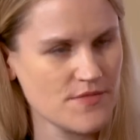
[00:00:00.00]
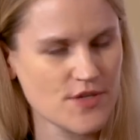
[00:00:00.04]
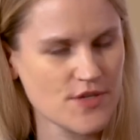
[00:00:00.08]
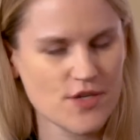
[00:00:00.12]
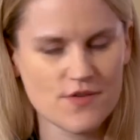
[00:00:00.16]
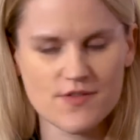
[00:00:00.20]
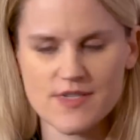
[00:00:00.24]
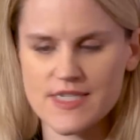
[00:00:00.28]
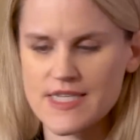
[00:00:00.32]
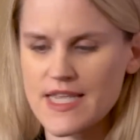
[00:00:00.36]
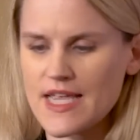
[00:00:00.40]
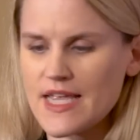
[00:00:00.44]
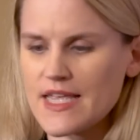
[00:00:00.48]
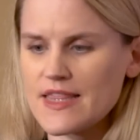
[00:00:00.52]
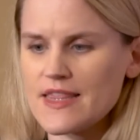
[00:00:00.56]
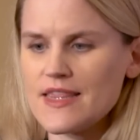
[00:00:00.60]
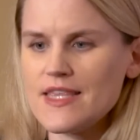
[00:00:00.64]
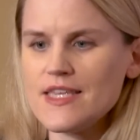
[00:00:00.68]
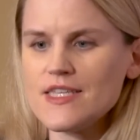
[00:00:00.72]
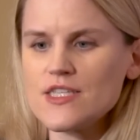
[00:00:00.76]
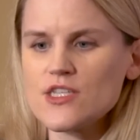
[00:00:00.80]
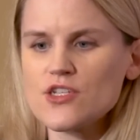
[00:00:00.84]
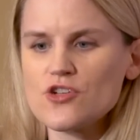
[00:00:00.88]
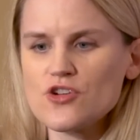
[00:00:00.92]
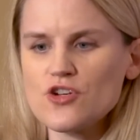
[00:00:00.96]
You just say
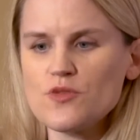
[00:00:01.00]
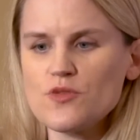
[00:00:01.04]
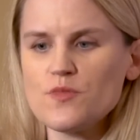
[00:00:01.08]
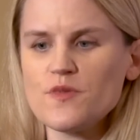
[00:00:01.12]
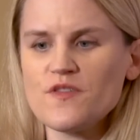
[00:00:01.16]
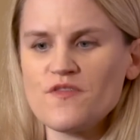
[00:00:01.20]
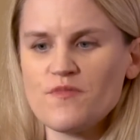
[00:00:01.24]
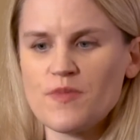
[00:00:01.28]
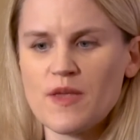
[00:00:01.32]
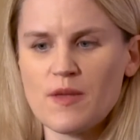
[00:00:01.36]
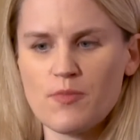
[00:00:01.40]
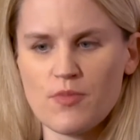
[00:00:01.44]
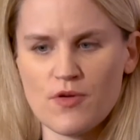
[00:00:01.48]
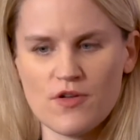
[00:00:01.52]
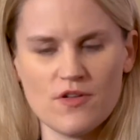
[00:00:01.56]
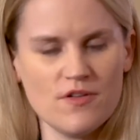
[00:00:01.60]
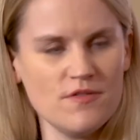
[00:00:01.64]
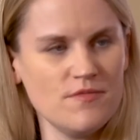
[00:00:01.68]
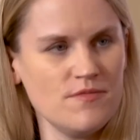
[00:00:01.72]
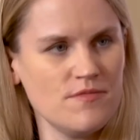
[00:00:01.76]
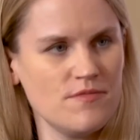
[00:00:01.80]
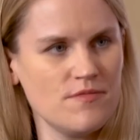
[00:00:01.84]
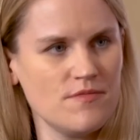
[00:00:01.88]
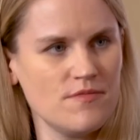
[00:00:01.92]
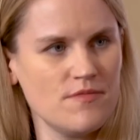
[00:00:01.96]
this group of
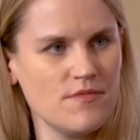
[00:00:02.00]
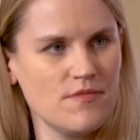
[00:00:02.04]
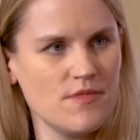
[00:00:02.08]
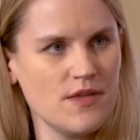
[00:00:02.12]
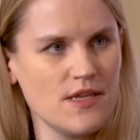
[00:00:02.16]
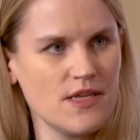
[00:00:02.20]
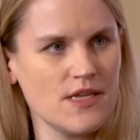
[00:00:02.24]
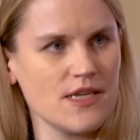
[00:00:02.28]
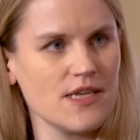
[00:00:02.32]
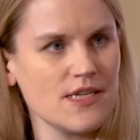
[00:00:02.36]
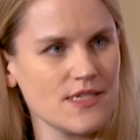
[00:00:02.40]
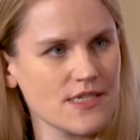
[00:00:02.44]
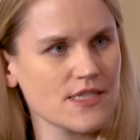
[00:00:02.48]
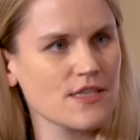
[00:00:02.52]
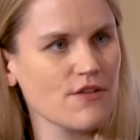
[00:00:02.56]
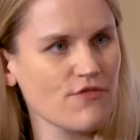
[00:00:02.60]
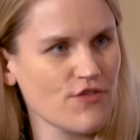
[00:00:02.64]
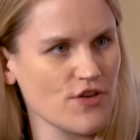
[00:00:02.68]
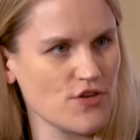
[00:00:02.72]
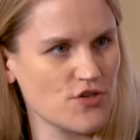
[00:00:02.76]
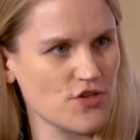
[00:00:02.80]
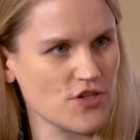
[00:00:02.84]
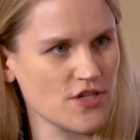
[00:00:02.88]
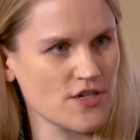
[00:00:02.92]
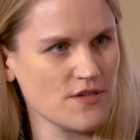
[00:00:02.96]
people is the
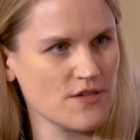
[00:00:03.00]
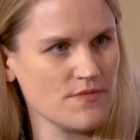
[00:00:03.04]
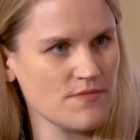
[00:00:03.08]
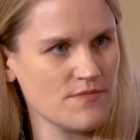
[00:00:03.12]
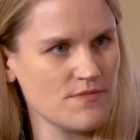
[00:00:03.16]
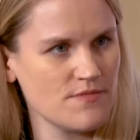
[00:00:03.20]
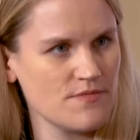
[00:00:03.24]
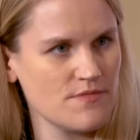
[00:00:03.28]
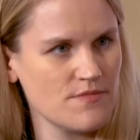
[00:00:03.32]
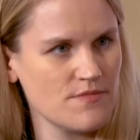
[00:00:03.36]
future